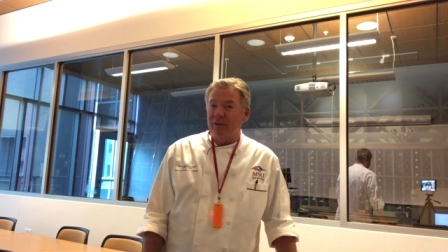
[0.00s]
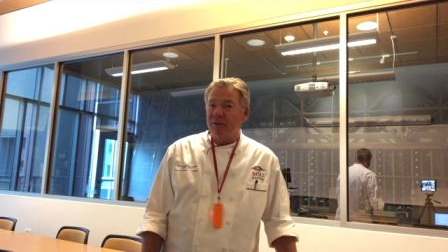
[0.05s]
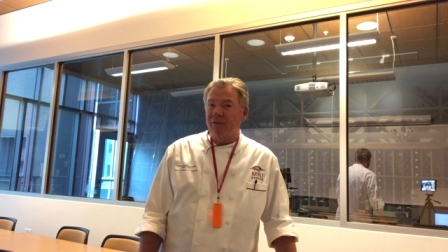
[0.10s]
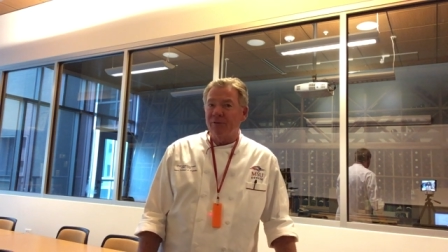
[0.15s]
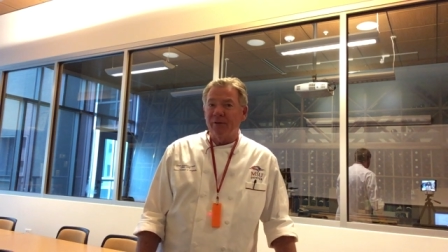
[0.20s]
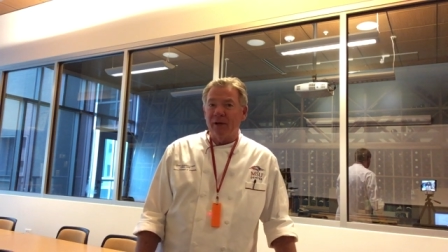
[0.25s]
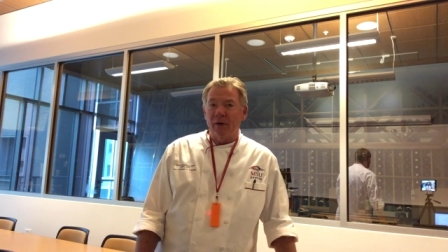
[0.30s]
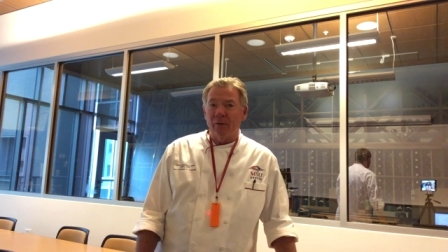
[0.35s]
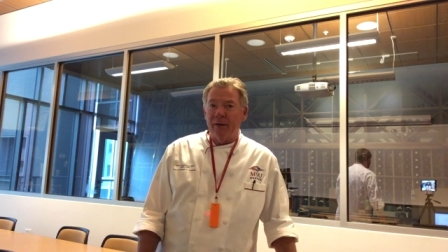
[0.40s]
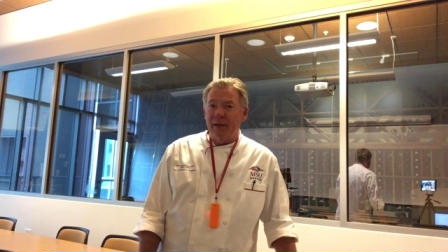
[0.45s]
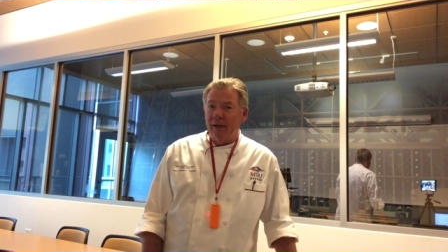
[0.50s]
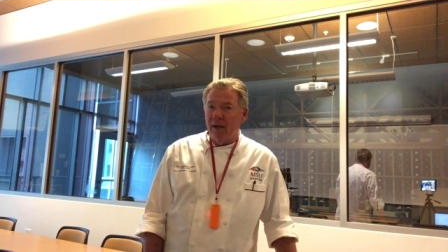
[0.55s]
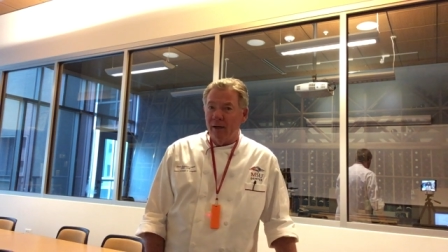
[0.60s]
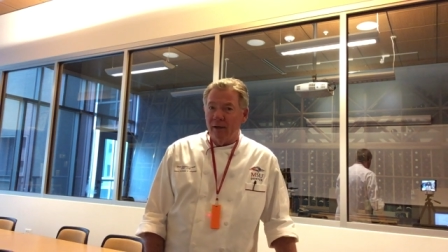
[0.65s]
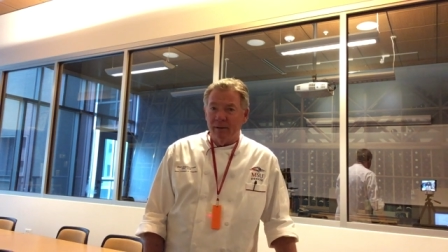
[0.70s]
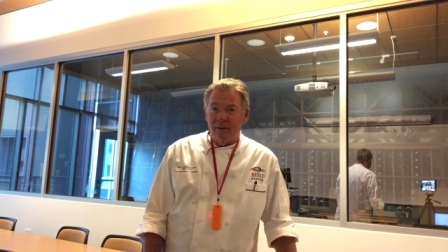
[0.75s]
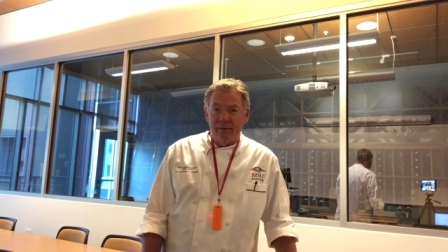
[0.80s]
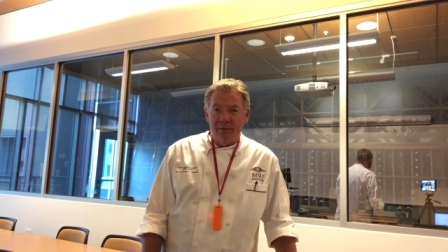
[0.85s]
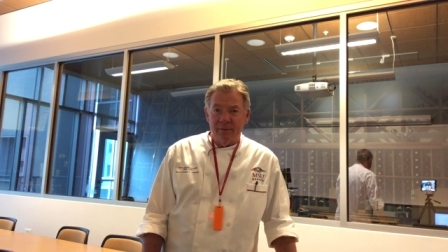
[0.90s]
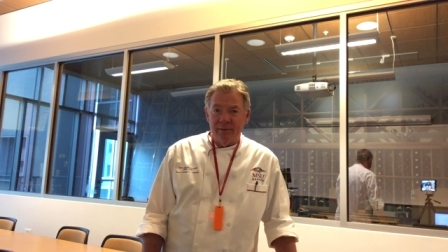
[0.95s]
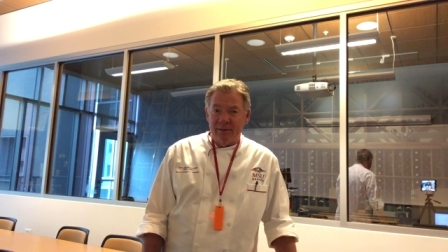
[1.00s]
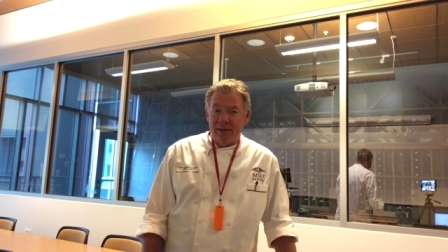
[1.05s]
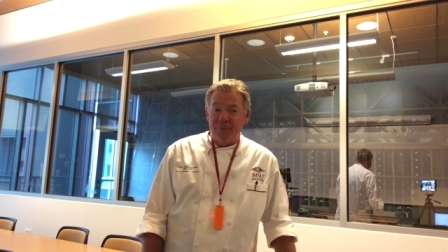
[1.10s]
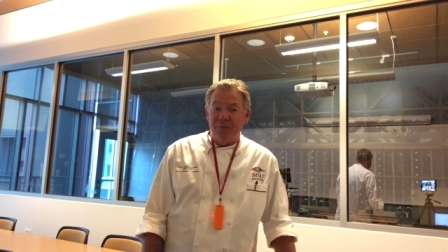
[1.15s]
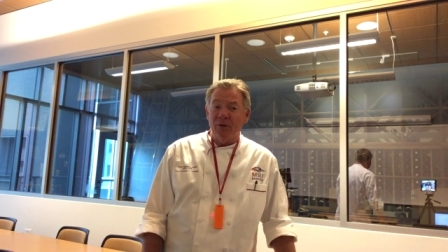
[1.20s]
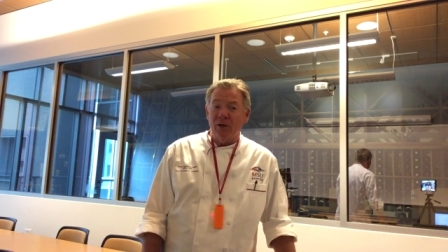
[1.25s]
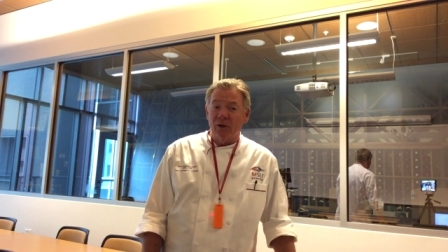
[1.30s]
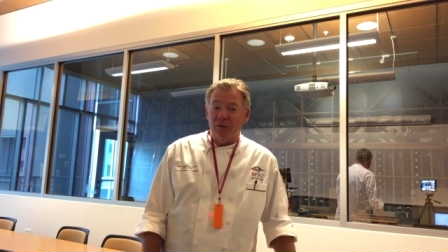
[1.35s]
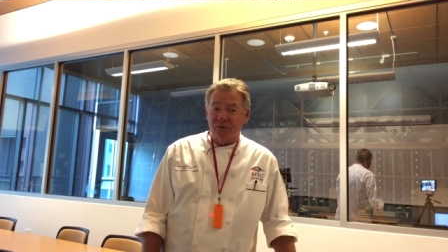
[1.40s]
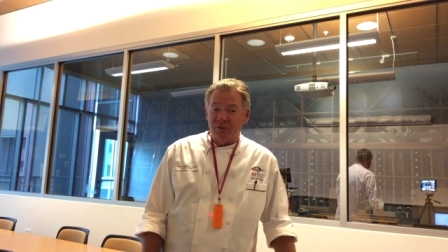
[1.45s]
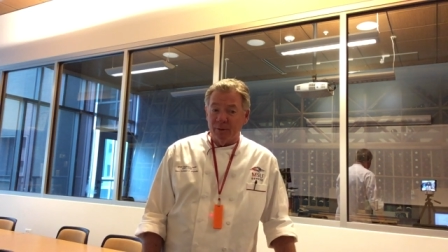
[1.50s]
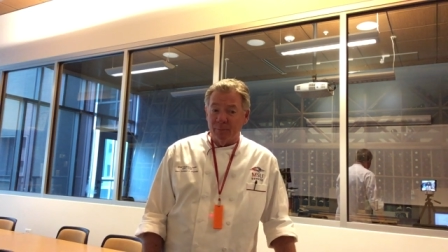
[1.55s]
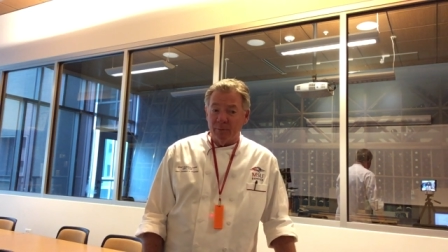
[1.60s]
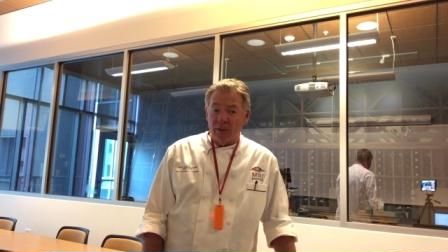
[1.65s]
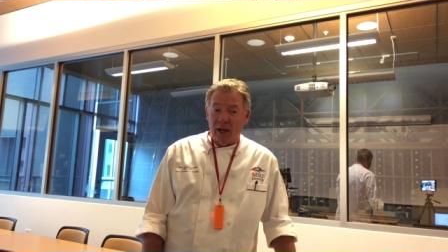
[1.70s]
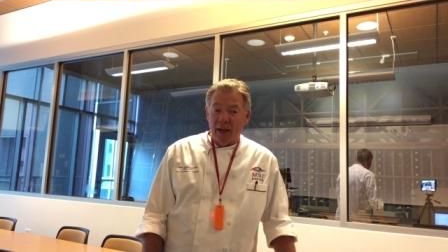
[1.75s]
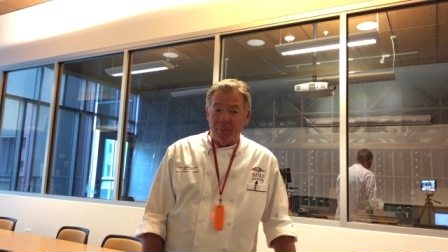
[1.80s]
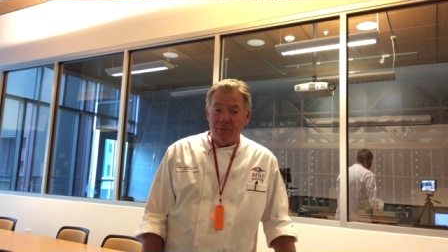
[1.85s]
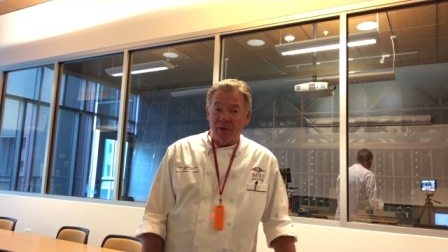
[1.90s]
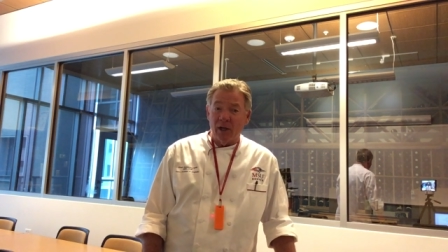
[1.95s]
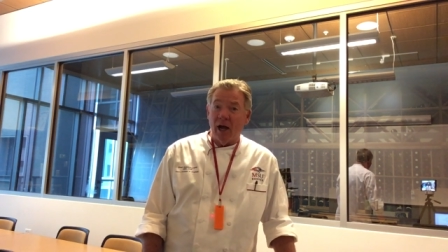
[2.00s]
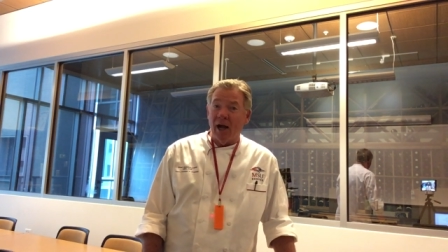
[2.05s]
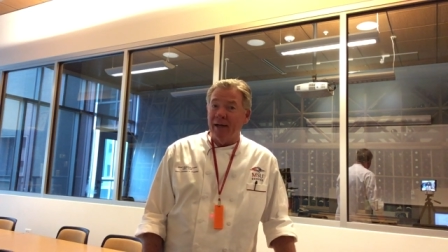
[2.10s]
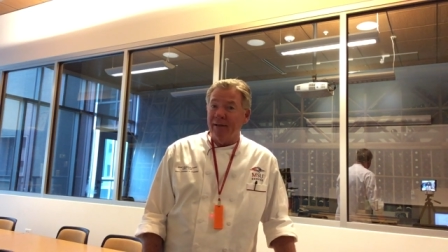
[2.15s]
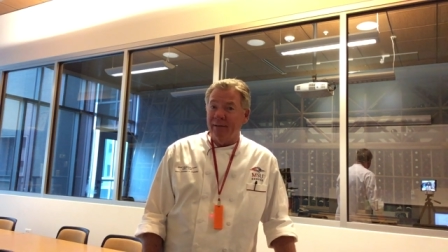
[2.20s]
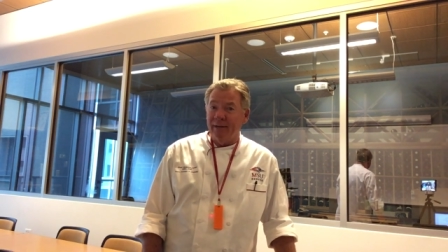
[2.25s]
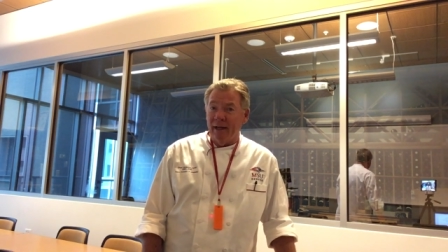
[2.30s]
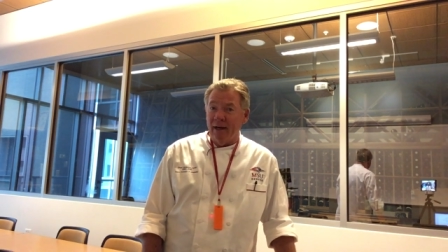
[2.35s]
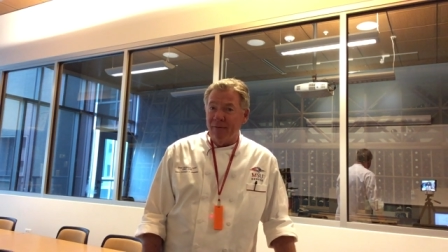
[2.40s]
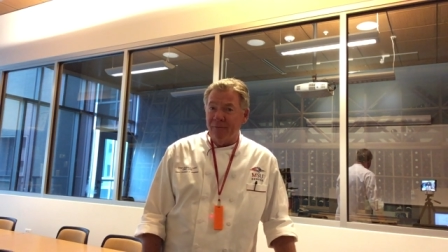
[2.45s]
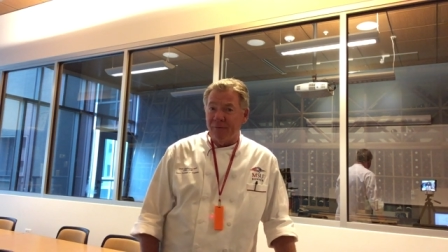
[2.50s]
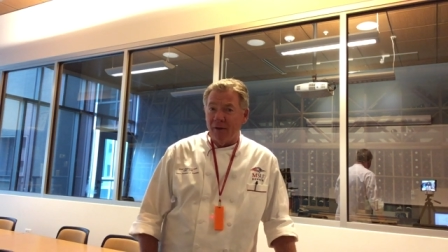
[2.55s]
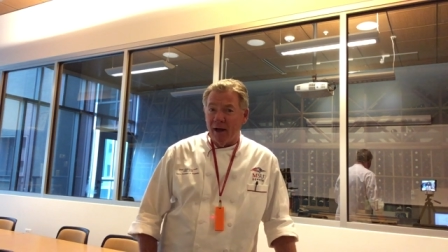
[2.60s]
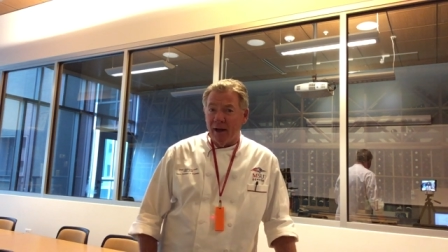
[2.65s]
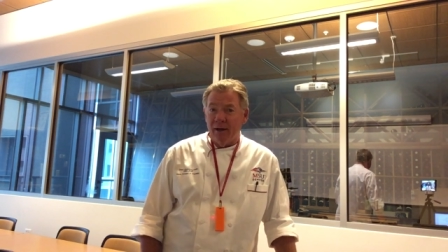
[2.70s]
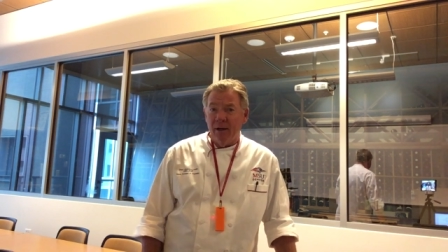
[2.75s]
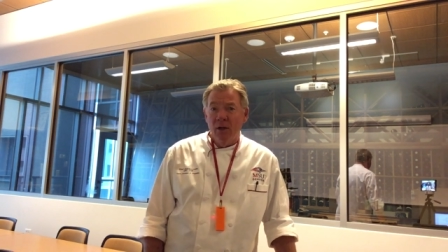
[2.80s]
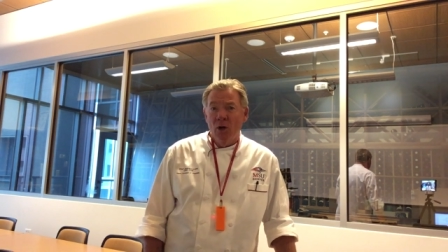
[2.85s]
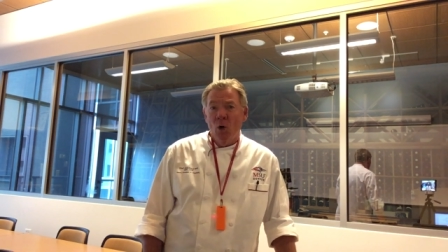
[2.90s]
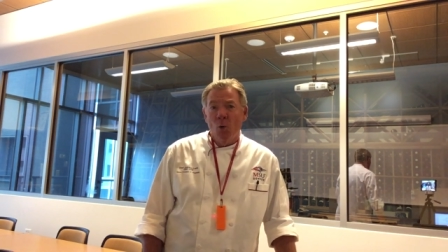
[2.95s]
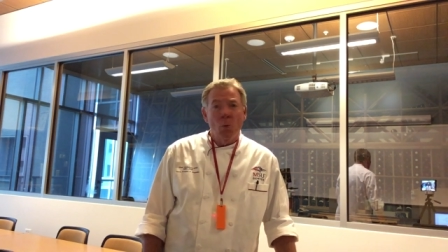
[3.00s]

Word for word: It's very uh, difficult sometimes to identify